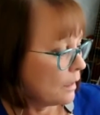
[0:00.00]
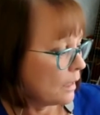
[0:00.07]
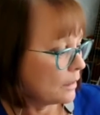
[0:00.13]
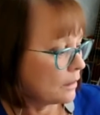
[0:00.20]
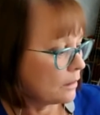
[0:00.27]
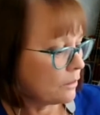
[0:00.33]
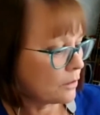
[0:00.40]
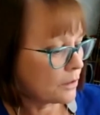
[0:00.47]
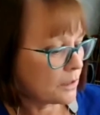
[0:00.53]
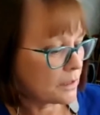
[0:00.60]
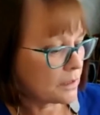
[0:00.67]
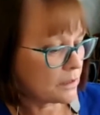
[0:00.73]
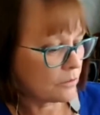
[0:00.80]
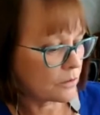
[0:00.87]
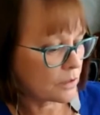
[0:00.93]
And a lot of
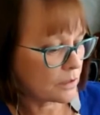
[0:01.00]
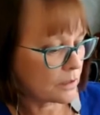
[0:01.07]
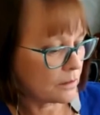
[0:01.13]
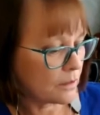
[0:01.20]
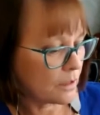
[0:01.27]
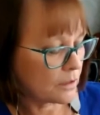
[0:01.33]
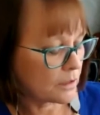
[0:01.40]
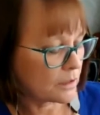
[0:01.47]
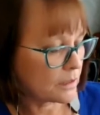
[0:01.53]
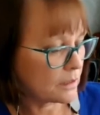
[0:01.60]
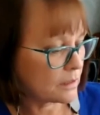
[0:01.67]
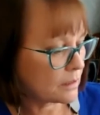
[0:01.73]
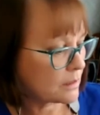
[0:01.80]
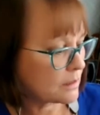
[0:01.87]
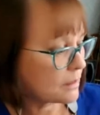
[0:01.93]
this you'll notice
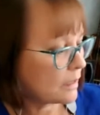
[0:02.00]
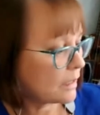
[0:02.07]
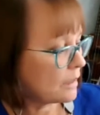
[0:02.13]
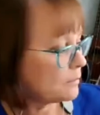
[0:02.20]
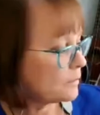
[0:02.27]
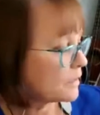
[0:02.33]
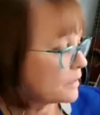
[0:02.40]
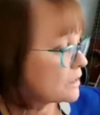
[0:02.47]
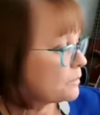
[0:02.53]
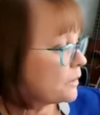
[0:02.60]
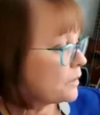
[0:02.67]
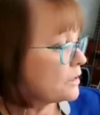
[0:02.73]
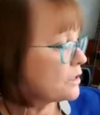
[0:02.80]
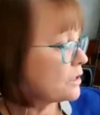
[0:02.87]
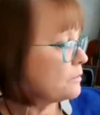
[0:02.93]
is the same, but
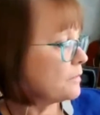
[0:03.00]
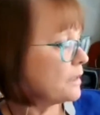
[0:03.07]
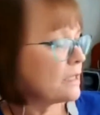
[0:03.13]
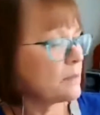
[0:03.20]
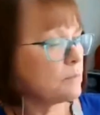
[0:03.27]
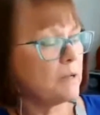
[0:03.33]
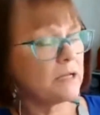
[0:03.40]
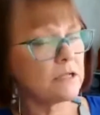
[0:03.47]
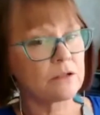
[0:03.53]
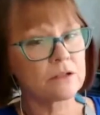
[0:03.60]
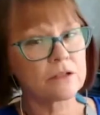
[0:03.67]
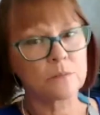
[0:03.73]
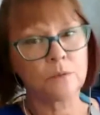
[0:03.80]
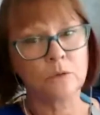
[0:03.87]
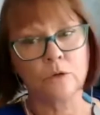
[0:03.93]
it's meant to
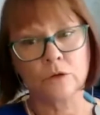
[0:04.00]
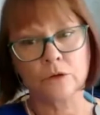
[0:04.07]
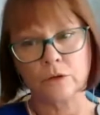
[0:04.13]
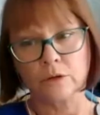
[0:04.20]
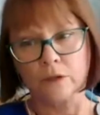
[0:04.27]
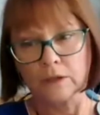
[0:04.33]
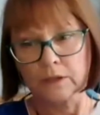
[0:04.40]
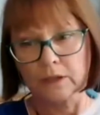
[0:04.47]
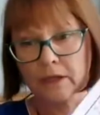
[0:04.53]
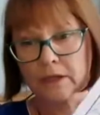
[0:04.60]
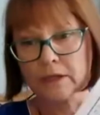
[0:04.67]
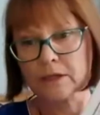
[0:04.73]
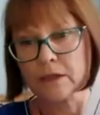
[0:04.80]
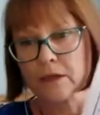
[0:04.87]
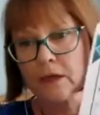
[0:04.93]
support
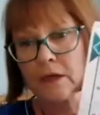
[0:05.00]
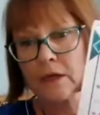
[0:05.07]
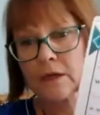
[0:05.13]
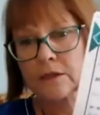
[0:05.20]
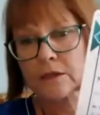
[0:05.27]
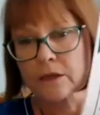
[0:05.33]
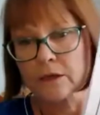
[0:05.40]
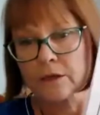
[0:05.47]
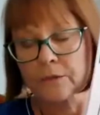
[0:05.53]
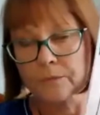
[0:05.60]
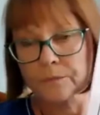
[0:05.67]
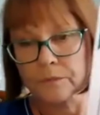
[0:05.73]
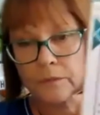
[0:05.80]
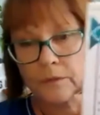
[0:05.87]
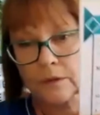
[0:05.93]
kids. So
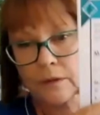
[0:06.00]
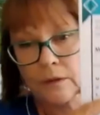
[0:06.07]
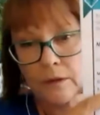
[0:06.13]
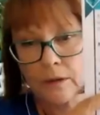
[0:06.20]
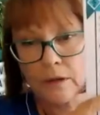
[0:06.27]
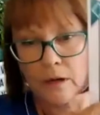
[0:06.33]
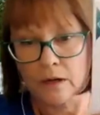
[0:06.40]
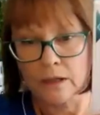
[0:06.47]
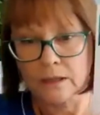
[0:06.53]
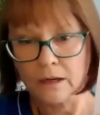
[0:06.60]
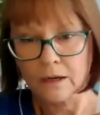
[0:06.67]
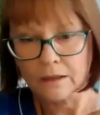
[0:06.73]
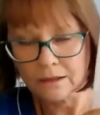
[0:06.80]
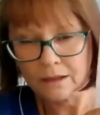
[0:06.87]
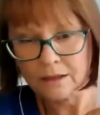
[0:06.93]

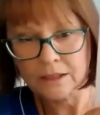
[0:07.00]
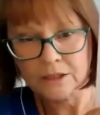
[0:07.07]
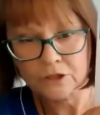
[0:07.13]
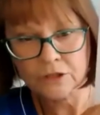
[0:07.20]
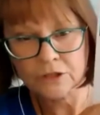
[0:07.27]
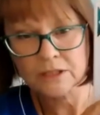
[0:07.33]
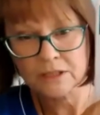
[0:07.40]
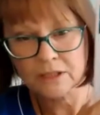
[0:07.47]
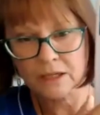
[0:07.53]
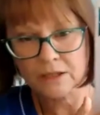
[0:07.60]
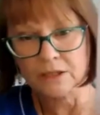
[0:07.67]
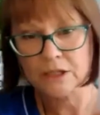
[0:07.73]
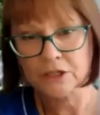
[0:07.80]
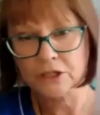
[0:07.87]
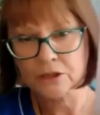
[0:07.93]
I literally start
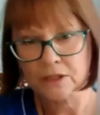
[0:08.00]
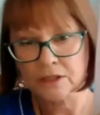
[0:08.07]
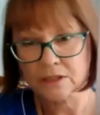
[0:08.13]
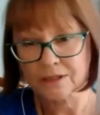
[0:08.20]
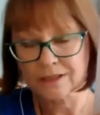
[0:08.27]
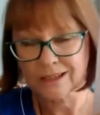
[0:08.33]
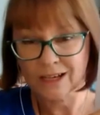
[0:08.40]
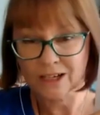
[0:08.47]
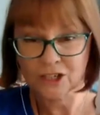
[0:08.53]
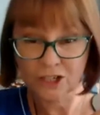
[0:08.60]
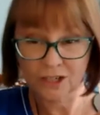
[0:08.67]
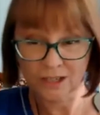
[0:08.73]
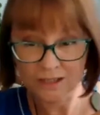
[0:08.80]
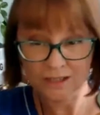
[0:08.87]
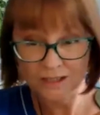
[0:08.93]
teaching this
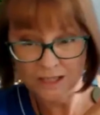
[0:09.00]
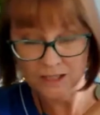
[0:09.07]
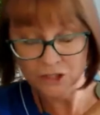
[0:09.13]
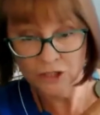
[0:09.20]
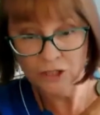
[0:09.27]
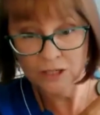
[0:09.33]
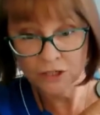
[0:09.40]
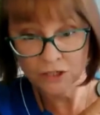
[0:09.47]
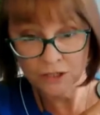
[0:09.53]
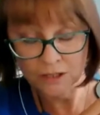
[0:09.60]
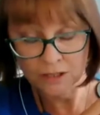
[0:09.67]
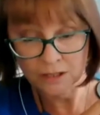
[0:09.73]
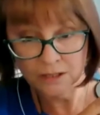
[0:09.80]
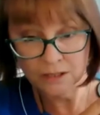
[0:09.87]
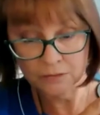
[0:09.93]
actually teach it in
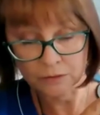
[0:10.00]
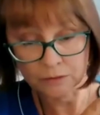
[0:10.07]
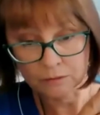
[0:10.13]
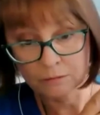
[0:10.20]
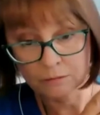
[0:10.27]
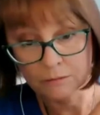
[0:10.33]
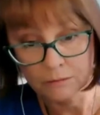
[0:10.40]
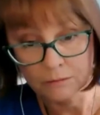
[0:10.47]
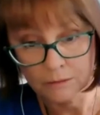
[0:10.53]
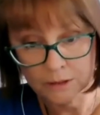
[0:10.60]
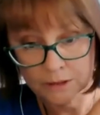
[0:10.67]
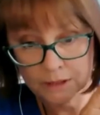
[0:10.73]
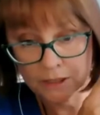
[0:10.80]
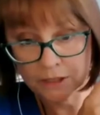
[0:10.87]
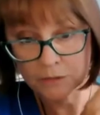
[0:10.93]
year 7. I
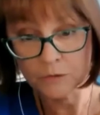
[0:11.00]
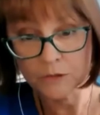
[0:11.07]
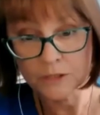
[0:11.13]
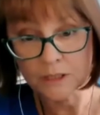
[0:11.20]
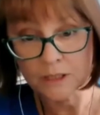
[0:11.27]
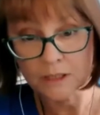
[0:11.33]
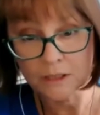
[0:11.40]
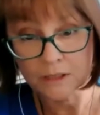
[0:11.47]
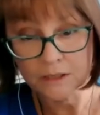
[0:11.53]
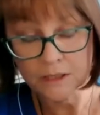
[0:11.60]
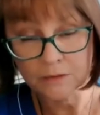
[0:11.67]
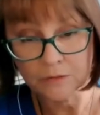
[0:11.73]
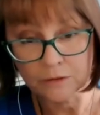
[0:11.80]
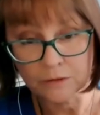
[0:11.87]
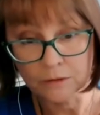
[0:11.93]
teach music in year
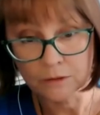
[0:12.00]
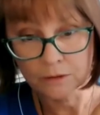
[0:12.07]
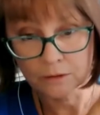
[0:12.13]
7.